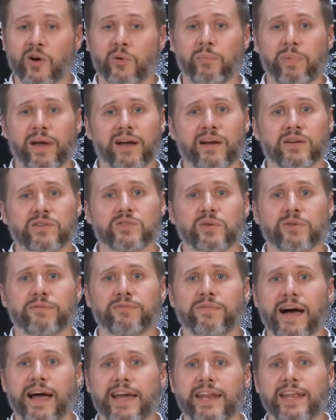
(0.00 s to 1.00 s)
parents were
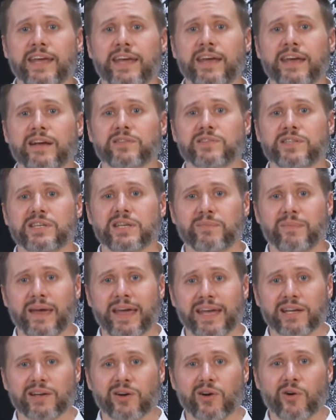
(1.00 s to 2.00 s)
fighting or didn't
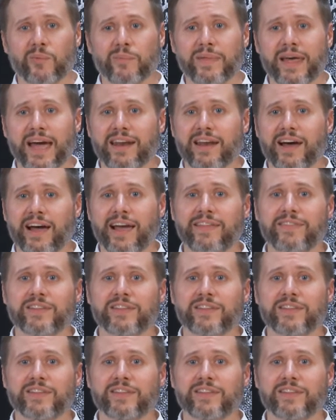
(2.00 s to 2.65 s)
make it home that night,